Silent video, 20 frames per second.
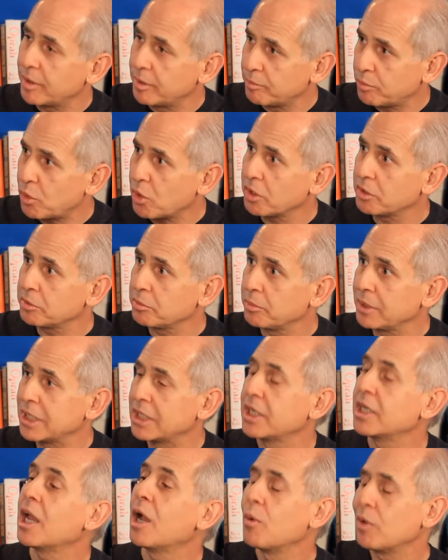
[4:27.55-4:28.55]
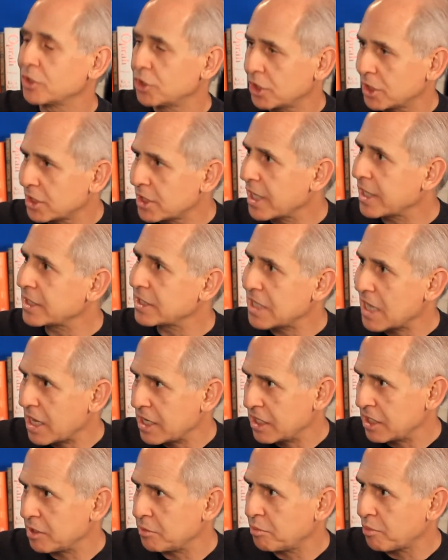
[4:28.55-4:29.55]
important meeting, I want you to take
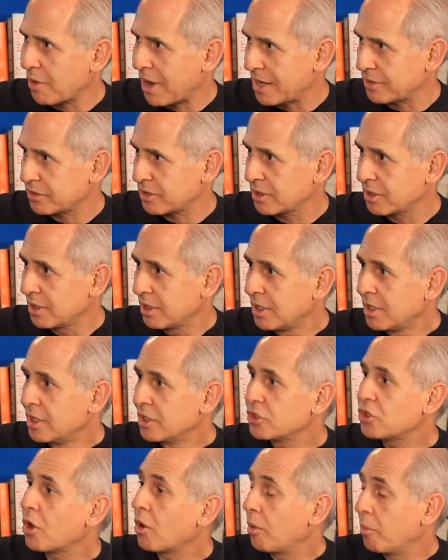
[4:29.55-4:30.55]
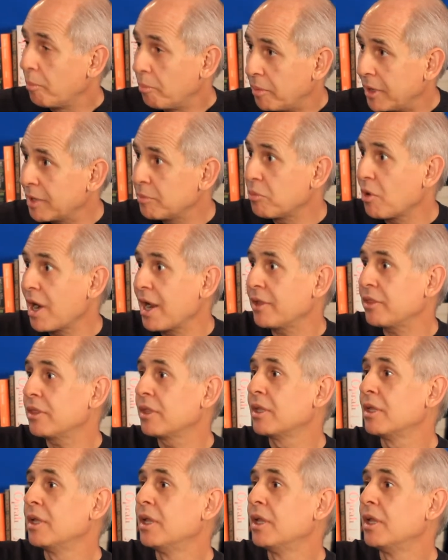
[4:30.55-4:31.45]
10 deep breaths. So big breath,